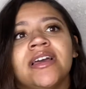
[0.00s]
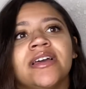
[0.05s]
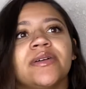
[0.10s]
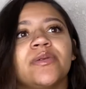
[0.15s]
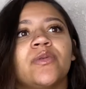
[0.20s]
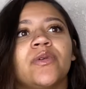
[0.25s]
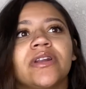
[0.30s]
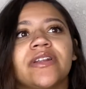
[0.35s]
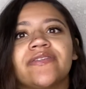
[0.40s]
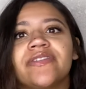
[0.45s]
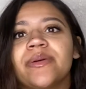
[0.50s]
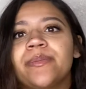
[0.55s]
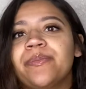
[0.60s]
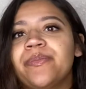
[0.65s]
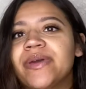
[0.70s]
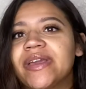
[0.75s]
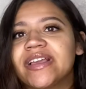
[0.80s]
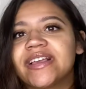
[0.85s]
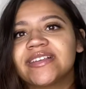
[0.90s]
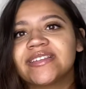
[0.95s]
one of the
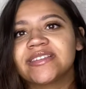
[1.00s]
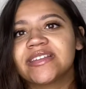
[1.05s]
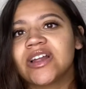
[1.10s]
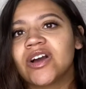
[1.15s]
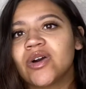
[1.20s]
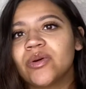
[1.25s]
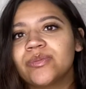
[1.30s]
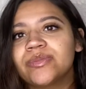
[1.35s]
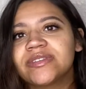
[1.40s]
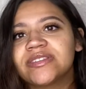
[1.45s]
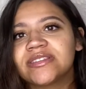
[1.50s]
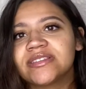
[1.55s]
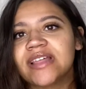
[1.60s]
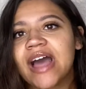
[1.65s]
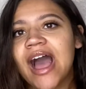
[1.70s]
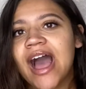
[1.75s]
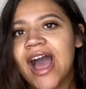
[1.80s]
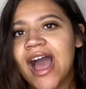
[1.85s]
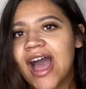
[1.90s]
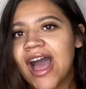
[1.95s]
biggest helps
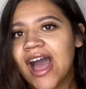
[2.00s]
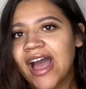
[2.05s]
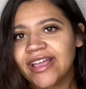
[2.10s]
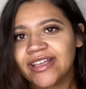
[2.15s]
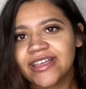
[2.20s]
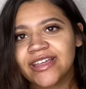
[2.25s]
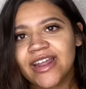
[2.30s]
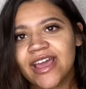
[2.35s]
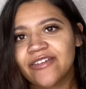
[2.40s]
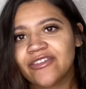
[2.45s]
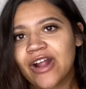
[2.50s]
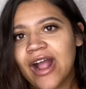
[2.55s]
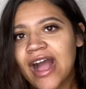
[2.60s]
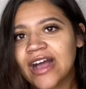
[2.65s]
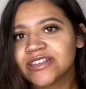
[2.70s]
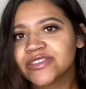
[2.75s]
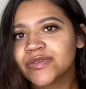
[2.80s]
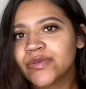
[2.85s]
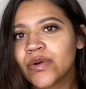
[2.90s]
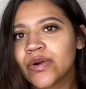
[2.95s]
that I could ever
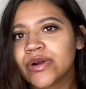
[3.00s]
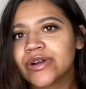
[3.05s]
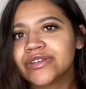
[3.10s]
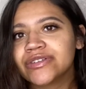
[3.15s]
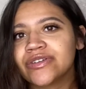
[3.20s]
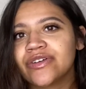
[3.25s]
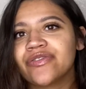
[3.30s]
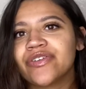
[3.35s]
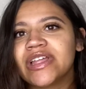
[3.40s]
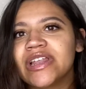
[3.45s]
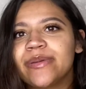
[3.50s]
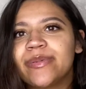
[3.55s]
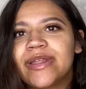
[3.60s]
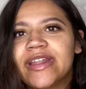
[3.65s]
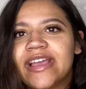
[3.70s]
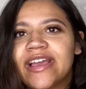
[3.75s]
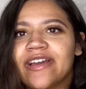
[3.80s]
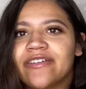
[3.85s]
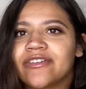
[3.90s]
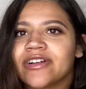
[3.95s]
ask for. So if
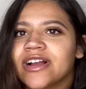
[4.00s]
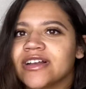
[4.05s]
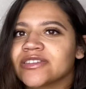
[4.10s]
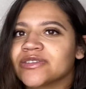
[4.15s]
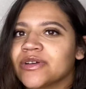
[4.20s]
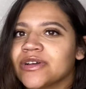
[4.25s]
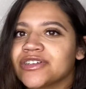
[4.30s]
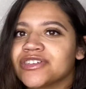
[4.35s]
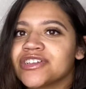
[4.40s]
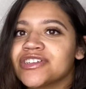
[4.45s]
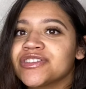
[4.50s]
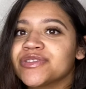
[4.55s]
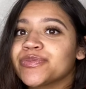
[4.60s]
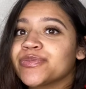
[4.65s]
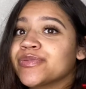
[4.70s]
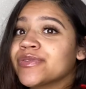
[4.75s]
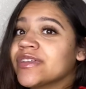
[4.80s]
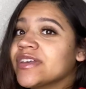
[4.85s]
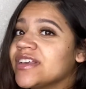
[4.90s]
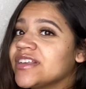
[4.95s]
anybody ever has questions,
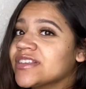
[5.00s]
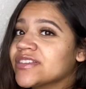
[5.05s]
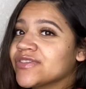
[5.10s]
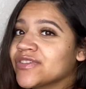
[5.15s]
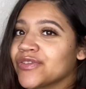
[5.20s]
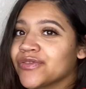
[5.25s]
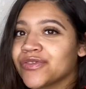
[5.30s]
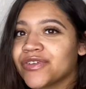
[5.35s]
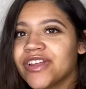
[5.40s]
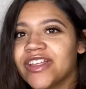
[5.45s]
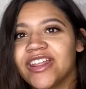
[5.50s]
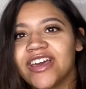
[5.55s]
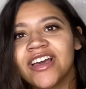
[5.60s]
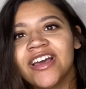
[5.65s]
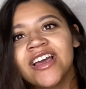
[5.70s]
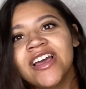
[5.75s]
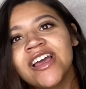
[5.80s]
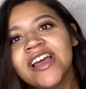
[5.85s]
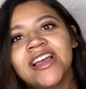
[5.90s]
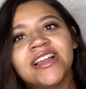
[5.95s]
please feel free to
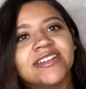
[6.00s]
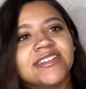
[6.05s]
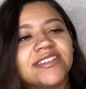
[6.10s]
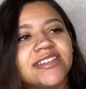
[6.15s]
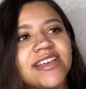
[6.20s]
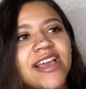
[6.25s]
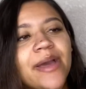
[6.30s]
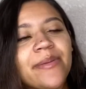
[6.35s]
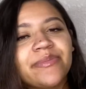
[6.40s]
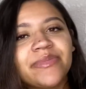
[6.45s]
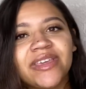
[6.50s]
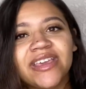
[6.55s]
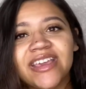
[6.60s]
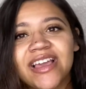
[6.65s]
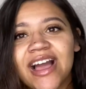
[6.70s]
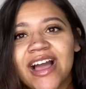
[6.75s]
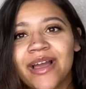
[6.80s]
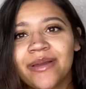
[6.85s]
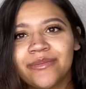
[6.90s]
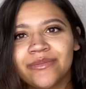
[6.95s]
DM me.
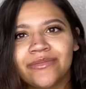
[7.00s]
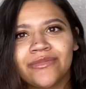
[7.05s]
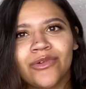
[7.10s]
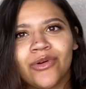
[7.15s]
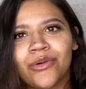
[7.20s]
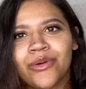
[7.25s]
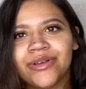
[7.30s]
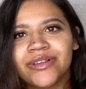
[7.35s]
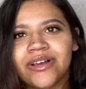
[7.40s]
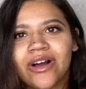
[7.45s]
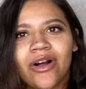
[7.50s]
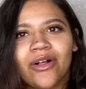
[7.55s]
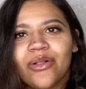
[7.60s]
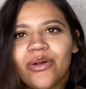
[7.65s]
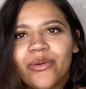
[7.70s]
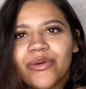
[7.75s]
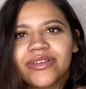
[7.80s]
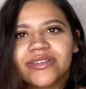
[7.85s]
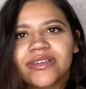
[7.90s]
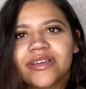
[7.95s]
I'll
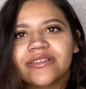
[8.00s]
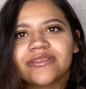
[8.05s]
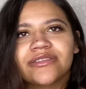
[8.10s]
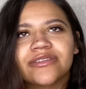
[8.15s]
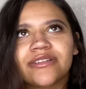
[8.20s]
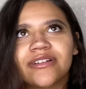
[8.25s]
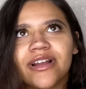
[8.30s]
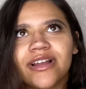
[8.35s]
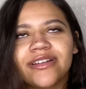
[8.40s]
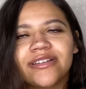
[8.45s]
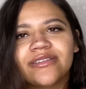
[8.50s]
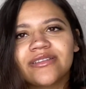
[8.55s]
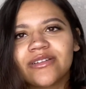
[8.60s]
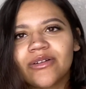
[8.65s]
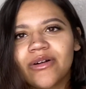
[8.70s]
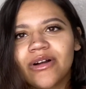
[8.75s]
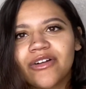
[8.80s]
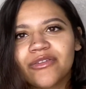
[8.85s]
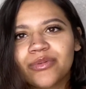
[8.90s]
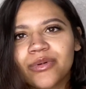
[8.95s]
always answer. I
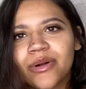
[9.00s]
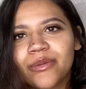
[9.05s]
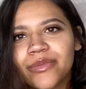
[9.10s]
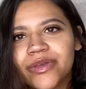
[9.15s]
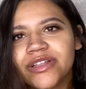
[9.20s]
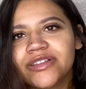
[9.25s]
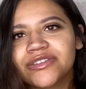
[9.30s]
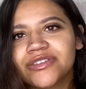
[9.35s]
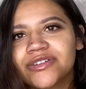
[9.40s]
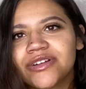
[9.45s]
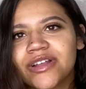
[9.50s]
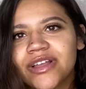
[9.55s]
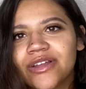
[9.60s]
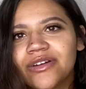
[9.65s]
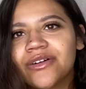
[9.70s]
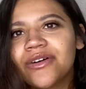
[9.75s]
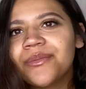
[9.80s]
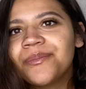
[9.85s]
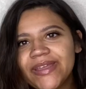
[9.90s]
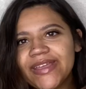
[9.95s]
don't have a problem answering at
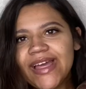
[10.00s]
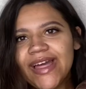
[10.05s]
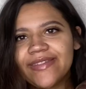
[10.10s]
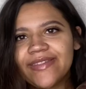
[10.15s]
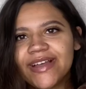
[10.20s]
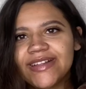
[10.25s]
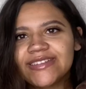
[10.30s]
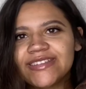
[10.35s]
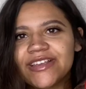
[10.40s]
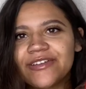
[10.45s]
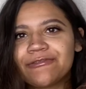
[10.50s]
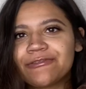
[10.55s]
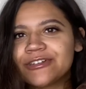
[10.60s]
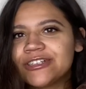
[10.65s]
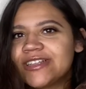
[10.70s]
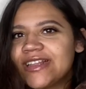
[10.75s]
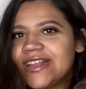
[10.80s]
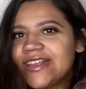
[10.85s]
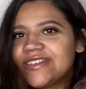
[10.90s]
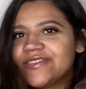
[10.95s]
all. Yeah, that's it for
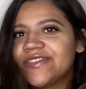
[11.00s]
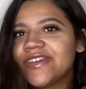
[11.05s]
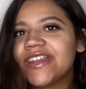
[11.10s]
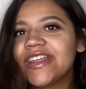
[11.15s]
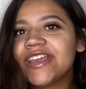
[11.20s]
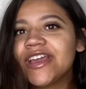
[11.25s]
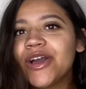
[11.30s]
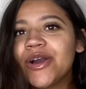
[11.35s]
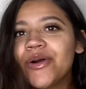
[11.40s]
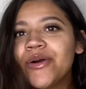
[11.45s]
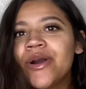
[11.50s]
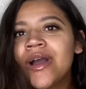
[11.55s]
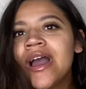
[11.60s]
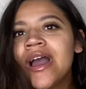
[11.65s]
today's video.